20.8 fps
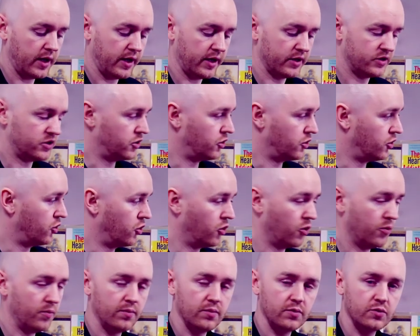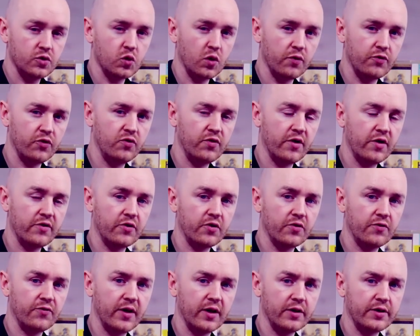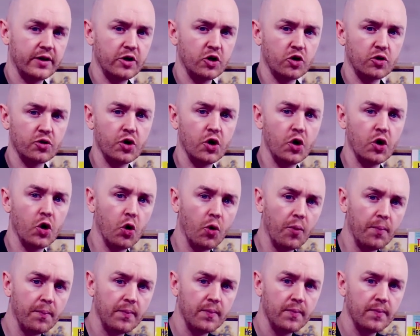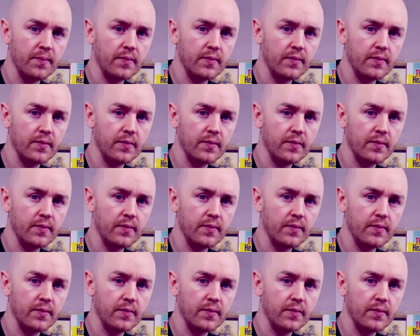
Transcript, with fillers: It's numb. So if you've ever felt that you're numb